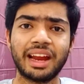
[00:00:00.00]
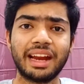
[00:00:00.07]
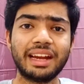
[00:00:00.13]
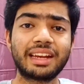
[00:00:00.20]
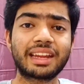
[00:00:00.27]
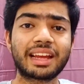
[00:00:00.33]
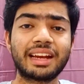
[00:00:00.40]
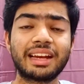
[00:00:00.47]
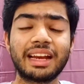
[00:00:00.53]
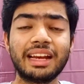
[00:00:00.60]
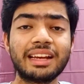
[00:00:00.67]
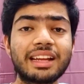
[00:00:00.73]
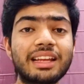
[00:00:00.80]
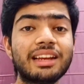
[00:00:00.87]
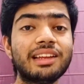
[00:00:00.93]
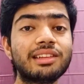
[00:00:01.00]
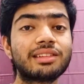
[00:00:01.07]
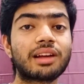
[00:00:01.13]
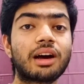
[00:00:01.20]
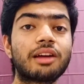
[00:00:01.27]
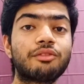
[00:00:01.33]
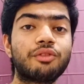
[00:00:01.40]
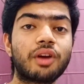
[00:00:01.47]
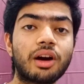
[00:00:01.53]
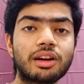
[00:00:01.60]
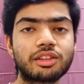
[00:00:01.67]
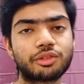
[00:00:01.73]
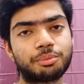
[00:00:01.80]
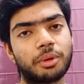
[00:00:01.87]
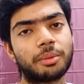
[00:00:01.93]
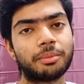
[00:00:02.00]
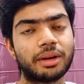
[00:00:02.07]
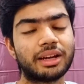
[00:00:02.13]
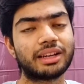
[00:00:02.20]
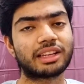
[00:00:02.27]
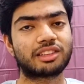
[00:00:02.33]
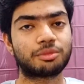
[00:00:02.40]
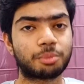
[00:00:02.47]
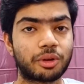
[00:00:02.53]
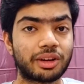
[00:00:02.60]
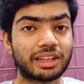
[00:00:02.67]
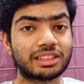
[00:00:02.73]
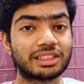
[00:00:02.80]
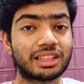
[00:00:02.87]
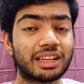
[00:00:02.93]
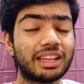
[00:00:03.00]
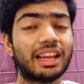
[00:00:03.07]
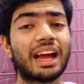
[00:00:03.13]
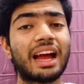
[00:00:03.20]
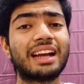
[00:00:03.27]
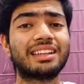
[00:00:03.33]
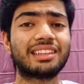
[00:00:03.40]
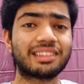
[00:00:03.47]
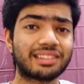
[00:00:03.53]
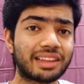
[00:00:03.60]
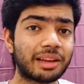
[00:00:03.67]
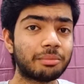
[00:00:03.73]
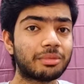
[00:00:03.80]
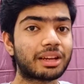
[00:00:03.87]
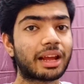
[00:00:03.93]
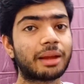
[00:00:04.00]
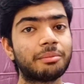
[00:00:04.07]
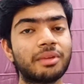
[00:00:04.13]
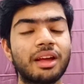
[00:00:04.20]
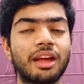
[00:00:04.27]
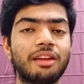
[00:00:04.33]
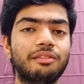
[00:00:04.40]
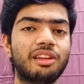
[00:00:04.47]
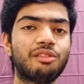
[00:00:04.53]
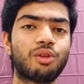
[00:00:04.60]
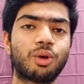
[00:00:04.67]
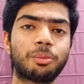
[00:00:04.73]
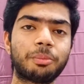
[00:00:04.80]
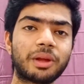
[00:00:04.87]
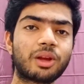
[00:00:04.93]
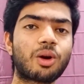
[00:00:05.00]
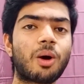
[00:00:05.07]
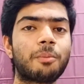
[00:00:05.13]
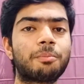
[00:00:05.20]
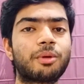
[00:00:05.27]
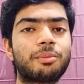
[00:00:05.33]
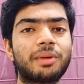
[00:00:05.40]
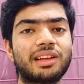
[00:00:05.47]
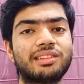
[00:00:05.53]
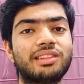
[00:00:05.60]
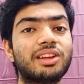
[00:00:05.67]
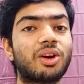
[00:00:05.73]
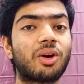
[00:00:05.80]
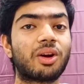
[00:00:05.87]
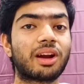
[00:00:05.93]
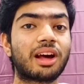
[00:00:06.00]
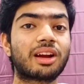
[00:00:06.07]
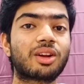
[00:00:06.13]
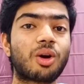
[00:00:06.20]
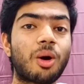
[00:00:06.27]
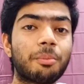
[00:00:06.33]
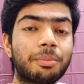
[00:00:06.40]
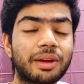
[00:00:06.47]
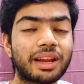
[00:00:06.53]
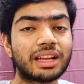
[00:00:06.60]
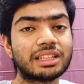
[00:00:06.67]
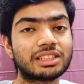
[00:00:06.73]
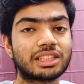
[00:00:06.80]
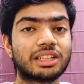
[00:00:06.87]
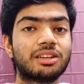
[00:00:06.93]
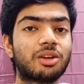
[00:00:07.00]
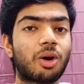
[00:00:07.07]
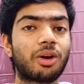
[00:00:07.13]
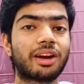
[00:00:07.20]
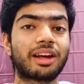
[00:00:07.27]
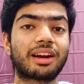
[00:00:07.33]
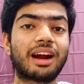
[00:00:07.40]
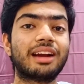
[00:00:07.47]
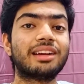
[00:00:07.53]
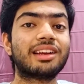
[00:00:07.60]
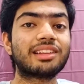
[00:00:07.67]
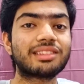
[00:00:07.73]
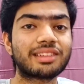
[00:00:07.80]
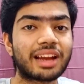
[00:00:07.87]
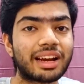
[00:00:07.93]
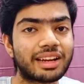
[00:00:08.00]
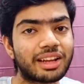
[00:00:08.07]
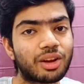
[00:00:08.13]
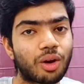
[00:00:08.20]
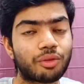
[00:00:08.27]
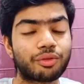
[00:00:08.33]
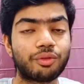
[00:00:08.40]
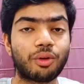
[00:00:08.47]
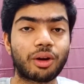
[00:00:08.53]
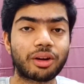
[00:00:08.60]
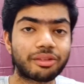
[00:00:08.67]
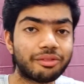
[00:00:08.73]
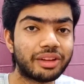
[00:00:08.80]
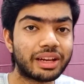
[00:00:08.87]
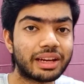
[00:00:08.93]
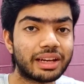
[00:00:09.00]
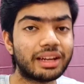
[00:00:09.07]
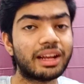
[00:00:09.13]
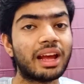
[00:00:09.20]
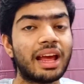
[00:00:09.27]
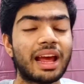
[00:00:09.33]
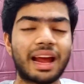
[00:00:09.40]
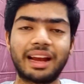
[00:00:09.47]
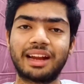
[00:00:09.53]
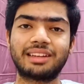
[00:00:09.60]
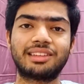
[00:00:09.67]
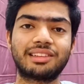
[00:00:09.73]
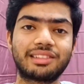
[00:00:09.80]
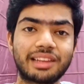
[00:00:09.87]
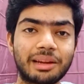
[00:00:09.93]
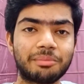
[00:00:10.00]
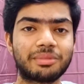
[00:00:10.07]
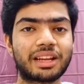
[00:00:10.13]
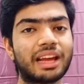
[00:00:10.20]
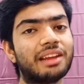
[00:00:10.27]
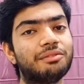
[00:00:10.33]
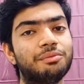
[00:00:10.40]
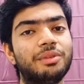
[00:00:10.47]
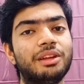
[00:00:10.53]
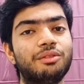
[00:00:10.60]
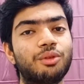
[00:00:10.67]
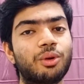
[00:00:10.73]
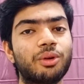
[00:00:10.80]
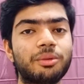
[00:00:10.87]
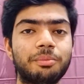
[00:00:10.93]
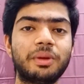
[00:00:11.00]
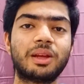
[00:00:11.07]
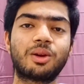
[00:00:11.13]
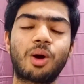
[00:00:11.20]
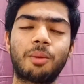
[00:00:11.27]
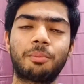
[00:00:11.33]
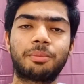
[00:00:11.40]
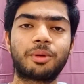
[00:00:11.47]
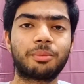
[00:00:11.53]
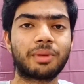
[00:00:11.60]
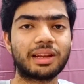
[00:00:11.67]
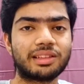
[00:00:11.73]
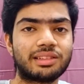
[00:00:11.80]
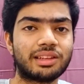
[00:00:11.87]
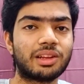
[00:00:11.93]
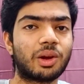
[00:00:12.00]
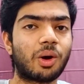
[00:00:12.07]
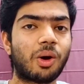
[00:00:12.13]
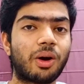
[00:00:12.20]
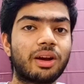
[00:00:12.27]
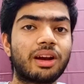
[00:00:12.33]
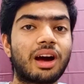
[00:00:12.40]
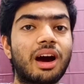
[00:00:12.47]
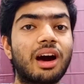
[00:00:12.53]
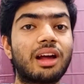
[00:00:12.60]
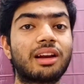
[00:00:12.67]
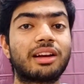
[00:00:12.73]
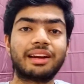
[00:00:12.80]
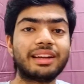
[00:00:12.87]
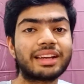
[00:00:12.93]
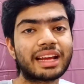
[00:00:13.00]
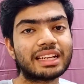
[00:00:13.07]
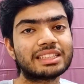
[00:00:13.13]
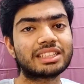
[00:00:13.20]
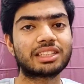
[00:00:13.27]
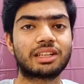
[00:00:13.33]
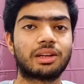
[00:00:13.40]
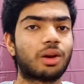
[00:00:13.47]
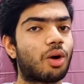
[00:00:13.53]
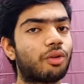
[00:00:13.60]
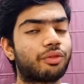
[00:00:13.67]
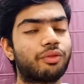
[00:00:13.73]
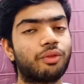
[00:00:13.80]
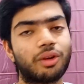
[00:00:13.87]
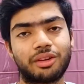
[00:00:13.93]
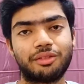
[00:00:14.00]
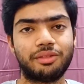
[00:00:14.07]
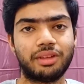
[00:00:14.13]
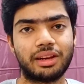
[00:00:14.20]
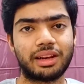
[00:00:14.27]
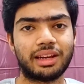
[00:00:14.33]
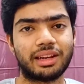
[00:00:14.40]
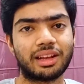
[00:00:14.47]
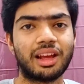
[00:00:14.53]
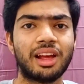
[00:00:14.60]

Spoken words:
It can increase our words per minute exponentially. At the same time, we won't be compromising on our comprehension, on our understanding of what we read, and at the same time, we won't be compromising on our retention of what we read.